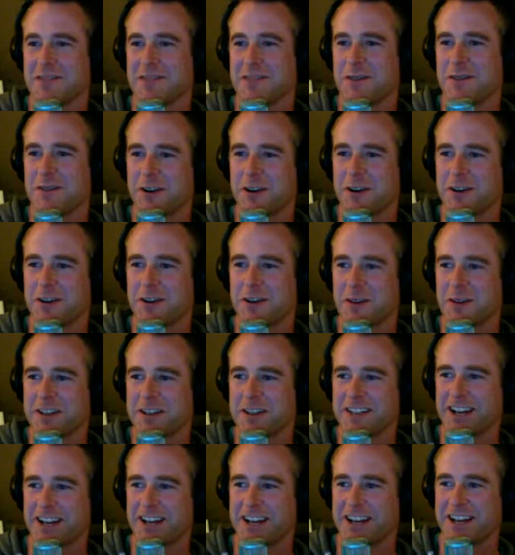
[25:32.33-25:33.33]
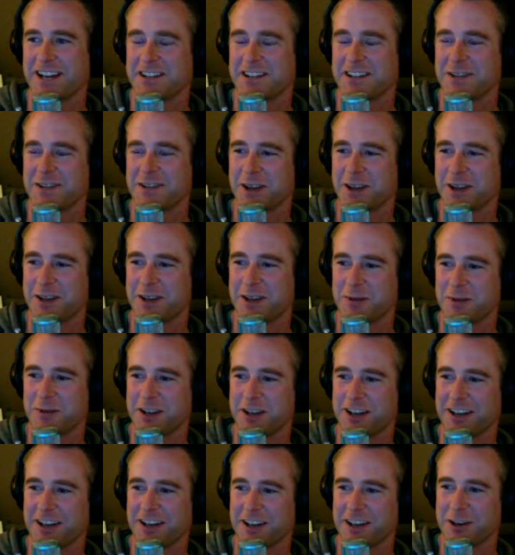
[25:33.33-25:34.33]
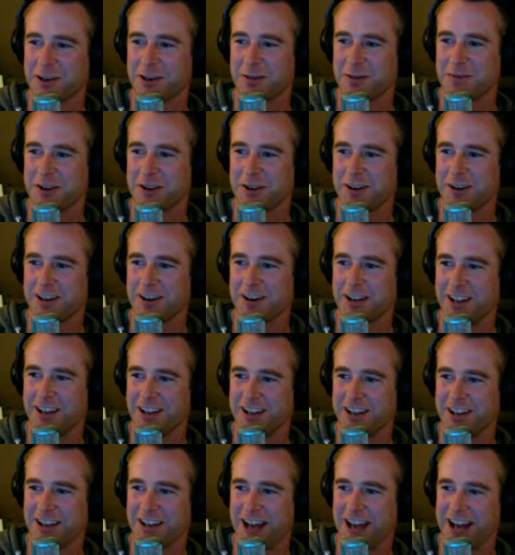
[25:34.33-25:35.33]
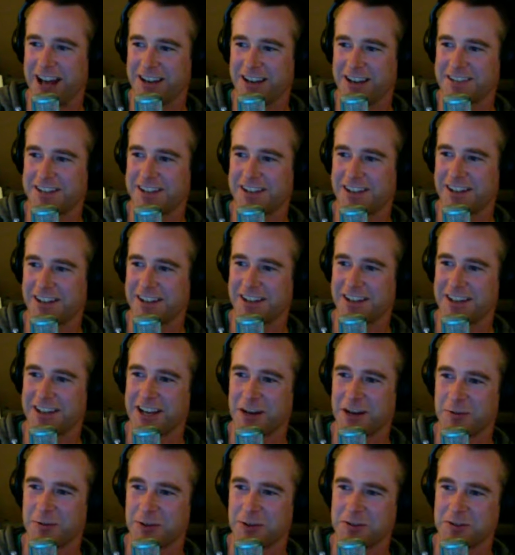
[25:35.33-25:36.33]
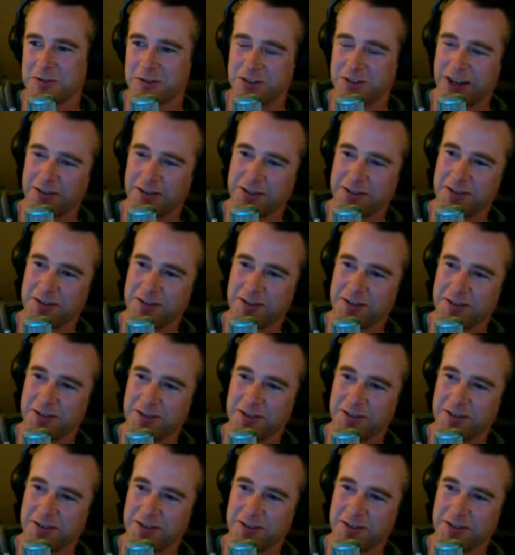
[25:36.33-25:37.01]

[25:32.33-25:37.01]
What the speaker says: to be wearing the mustache and the fake wig and go up there, and accidentally the Cowboys will draft him.